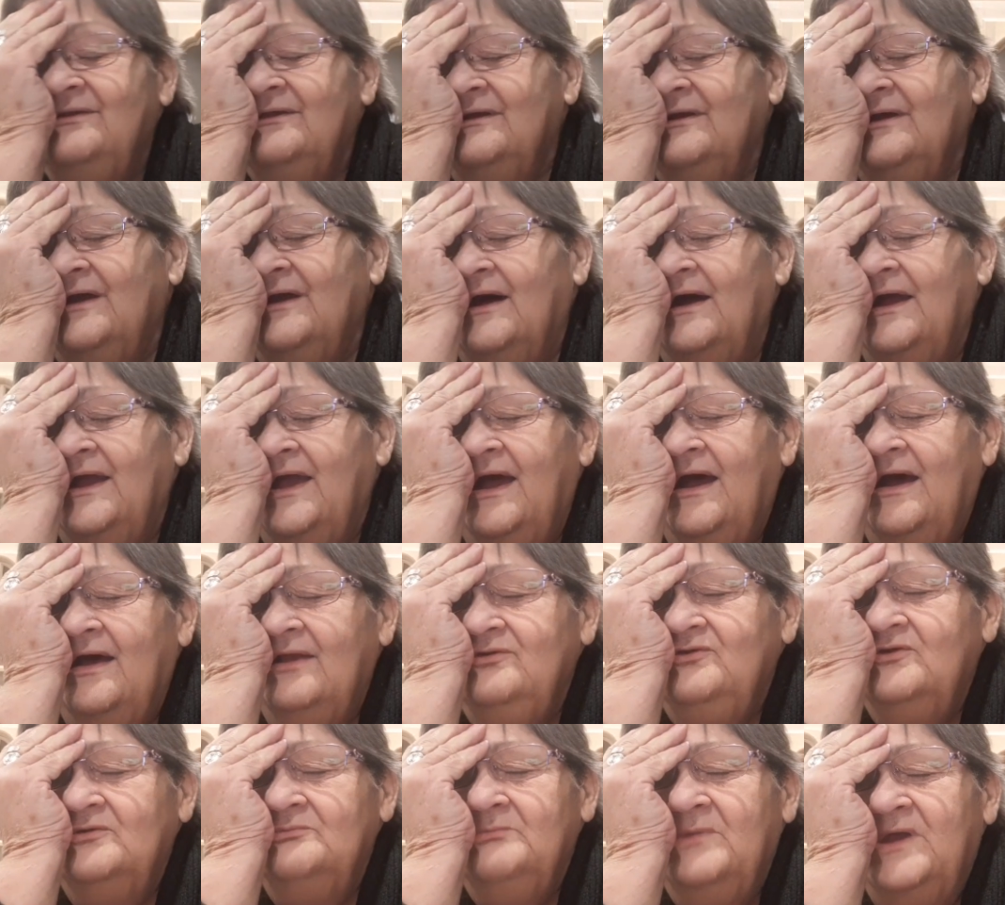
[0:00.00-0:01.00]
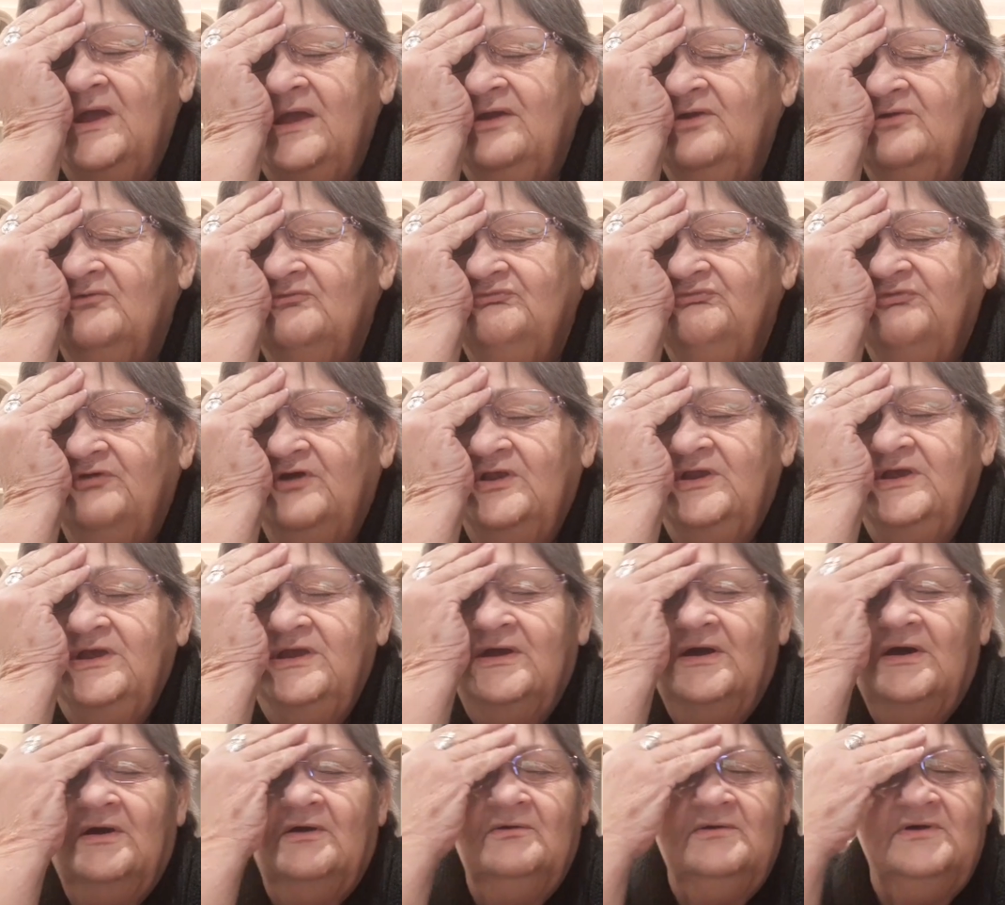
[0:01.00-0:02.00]
to I had to make a
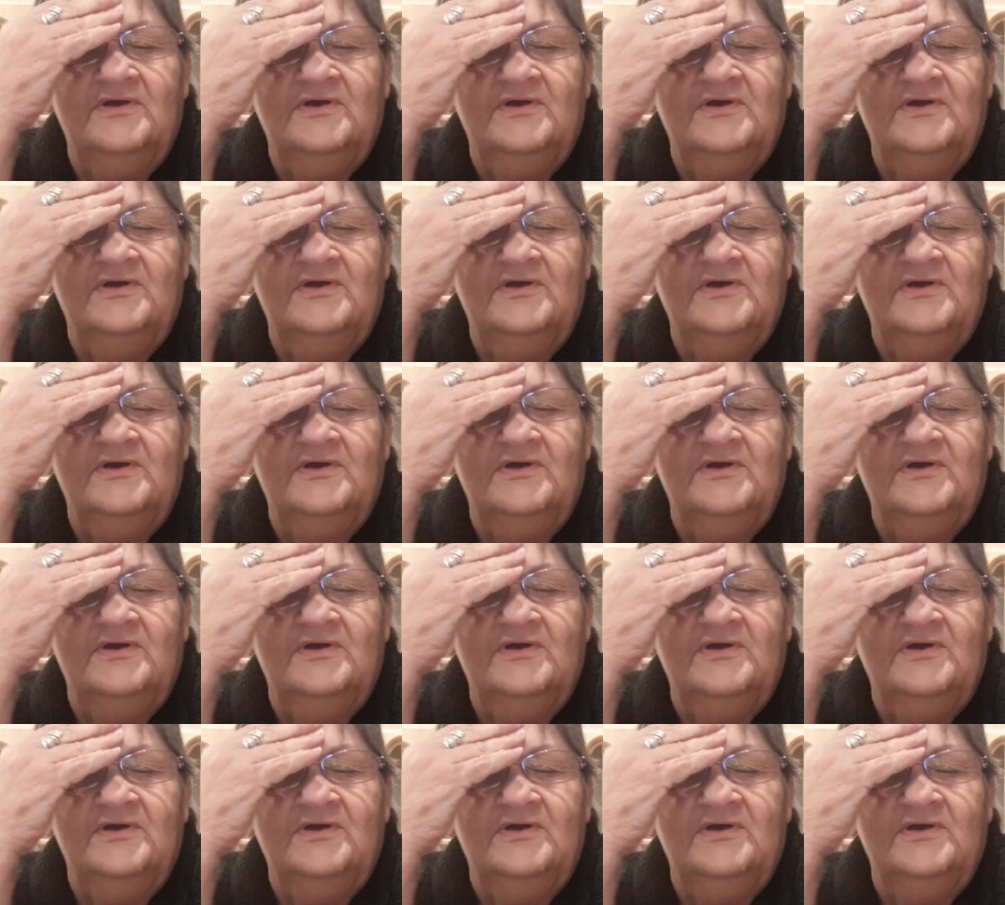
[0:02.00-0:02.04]
video